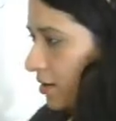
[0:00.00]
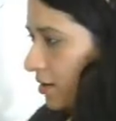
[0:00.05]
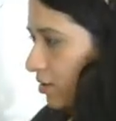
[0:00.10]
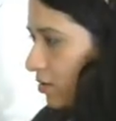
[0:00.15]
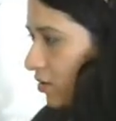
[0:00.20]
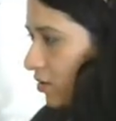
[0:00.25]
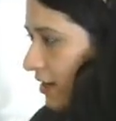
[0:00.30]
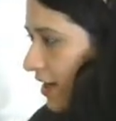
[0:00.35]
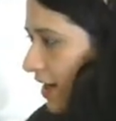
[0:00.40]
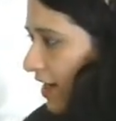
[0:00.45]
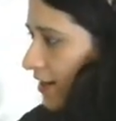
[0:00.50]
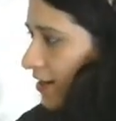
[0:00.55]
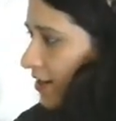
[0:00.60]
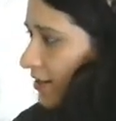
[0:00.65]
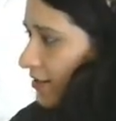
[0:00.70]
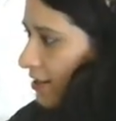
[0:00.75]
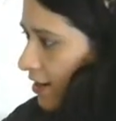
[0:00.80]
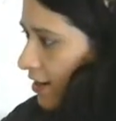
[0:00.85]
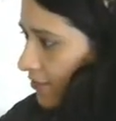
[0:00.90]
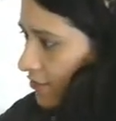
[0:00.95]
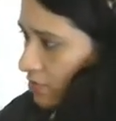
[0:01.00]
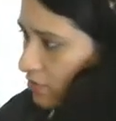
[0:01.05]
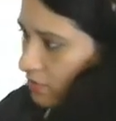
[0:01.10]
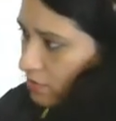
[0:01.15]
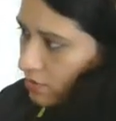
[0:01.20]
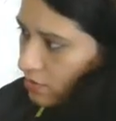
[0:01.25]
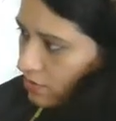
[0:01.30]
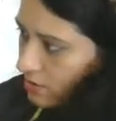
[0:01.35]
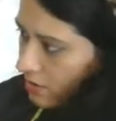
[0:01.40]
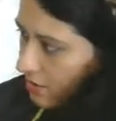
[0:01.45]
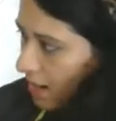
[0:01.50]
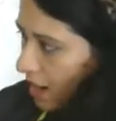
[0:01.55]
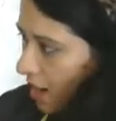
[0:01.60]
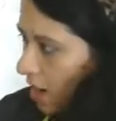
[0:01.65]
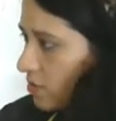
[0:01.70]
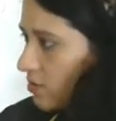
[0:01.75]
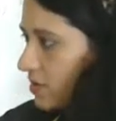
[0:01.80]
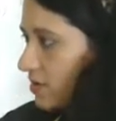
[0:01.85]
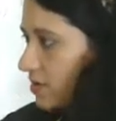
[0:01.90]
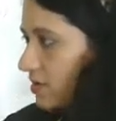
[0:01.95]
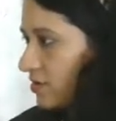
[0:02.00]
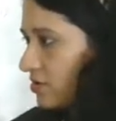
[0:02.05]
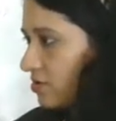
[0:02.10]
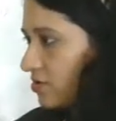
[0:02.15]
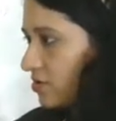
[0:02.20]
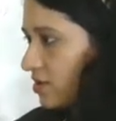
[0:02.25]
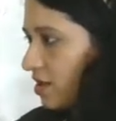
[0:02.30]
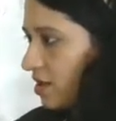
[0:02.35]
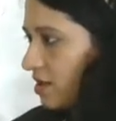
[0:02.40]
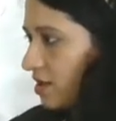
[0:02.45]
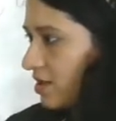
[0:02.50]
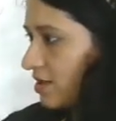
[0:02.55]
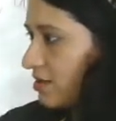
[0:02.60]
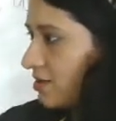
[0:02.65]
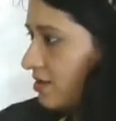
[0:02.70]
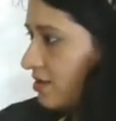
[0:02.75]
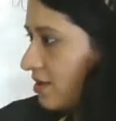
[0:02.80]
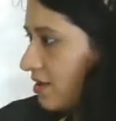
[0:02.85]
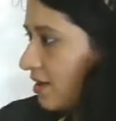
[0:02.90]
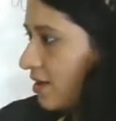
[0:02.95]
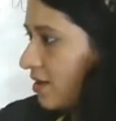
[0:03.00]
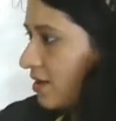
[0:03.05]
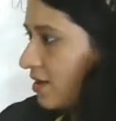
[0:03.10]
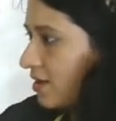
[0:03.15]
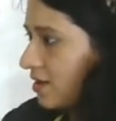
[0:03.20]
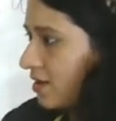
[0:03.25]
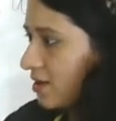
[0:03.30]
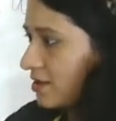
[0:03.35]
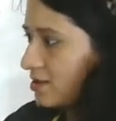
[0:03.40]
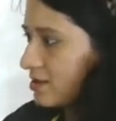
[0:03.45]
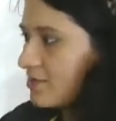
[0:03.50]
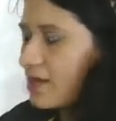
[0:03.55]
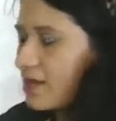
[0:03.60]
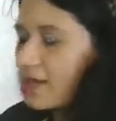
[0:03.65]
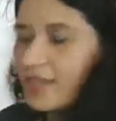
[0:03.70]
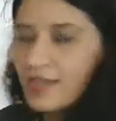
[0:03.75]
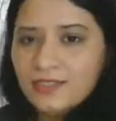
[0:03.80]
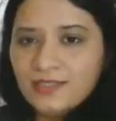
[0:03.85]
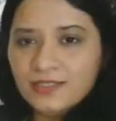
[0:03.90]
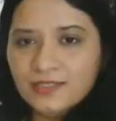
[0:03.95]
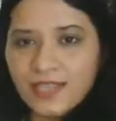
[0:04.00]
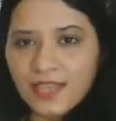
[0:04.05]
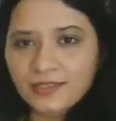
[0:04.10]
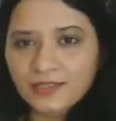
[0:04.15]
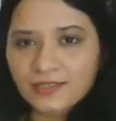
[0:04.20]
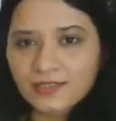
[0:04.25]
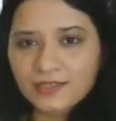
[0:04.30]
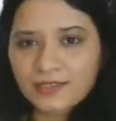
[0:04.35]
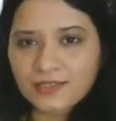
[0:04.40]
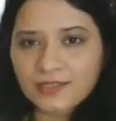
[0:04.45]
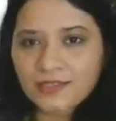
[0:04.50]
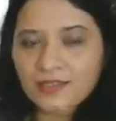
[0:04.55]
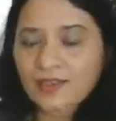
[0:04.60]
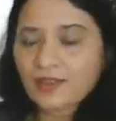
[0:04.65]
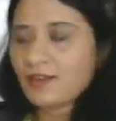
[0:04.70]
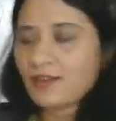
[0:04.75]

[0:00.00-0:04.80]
look at it, have a good look around. Is it straight? Is it making sense?